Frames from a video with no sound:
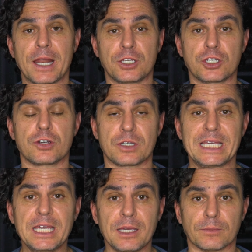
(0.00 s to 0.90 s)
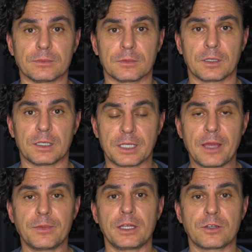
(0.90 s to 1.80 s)
managing your team. The
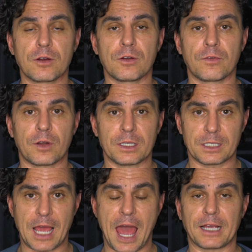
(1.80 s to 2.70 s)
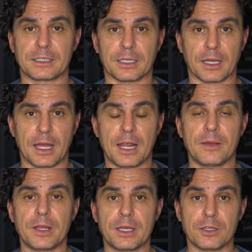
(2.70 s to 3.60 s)
same-day turnover is taxing, and
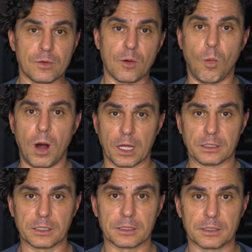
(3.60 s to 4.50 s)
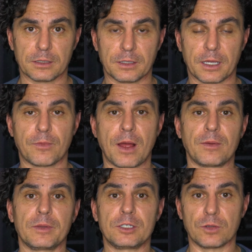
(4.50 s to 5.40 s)
anybody can do it once. They can
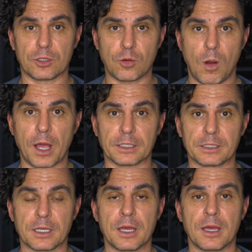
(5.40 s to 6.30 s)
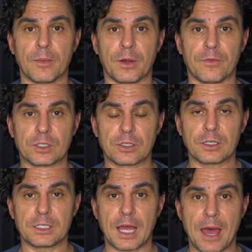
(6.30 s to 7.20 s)
probably do it twice. But if it
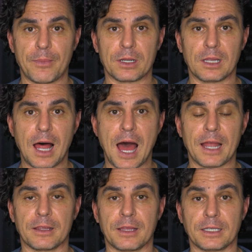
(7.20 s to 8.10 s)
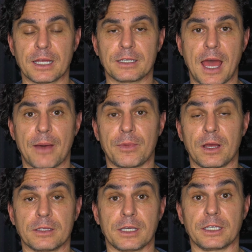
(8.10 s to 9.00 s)
starts to happen a lot, they tend to happen
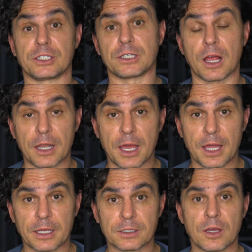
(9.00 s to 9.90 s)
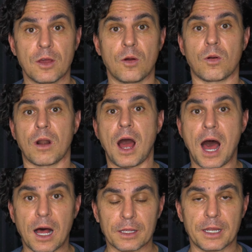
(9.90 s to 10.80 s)
on, say, Sundays or
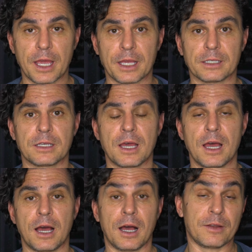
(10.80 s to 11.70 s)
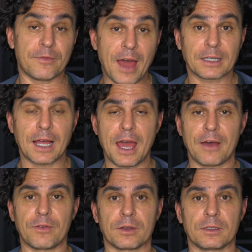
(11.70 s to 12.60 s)
holidays. In fact, I
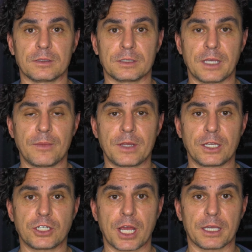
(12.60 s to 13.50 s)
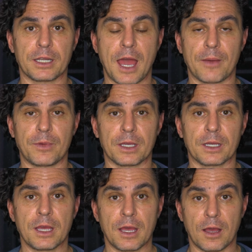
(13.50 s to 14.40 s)
have a same-day check-in
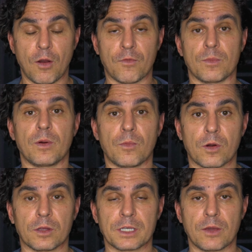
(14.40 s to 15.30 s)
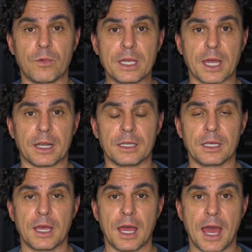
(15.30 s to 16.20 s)
happening over Memorial Day weekend,
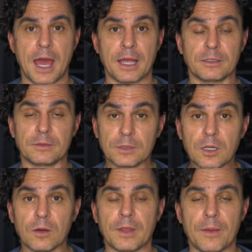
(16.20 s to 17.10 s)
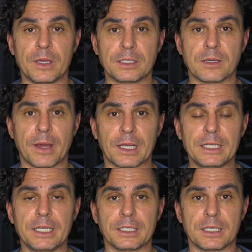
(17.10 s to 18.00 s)
and you know that means that my
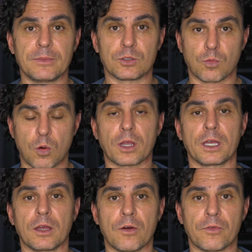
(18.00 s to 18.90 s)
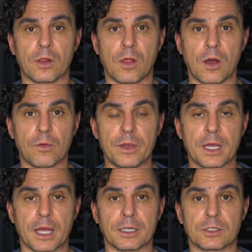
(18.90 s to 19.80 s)
cleaning team is working over the long
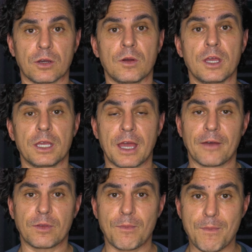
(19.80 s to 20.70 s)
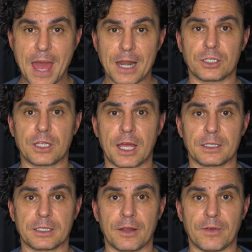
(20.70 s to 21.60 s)
weekend. So you have to manage
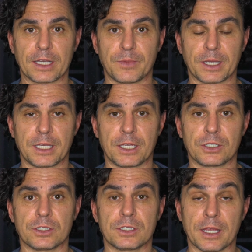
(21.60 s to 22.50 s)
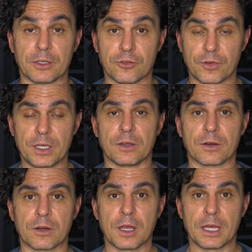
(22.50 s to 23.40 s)
that set of expectations and treat
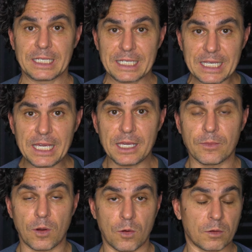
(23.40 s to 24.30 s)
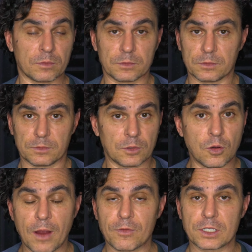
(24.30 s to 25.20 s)
your team or
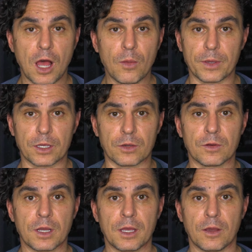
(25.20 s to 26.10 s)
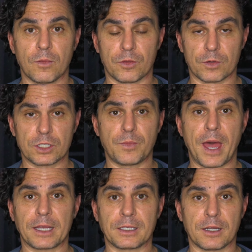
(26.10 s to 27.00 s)
whoever's helping you with
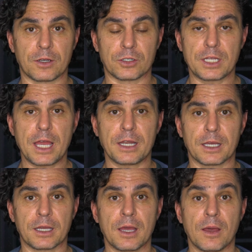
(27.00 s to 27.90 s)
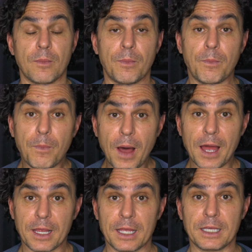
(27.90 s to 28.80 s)
respect and understanding.
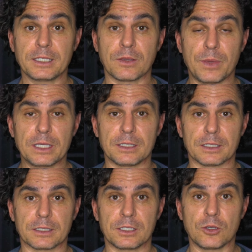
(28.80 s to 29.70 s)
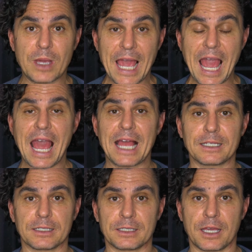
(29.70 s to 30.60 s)
But it is a business. You
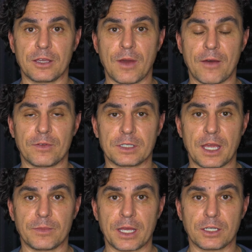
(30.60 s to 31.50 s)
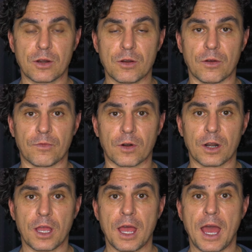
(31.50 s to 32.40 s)
can't say you have a same-day
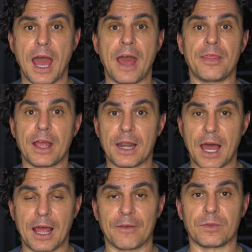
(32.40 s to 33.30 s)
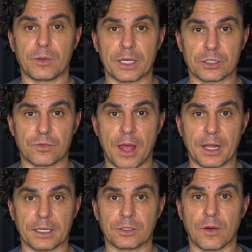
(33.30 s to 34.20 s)
turnover and then not have the place
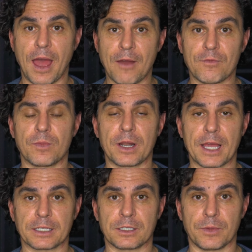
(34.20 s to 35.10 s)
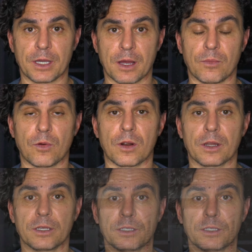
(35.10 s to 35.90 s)
ready. So everybody has to be on board.